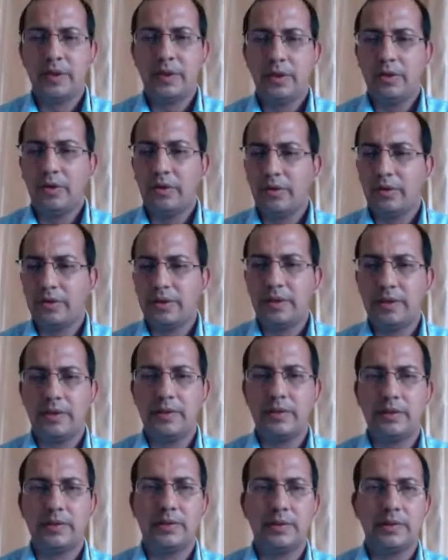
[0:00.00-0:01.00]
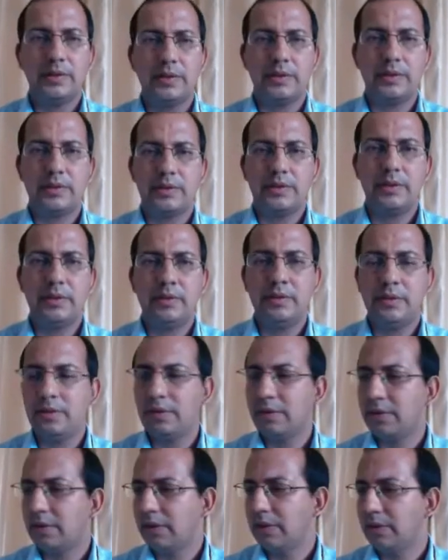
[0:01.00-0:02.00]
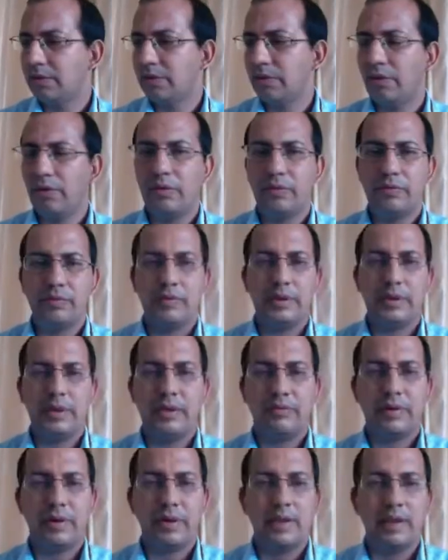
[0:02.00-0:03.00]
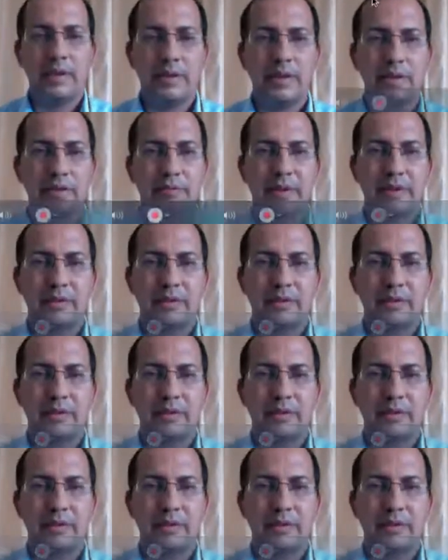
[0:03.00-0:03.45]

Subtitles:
or their research in case of the FTIR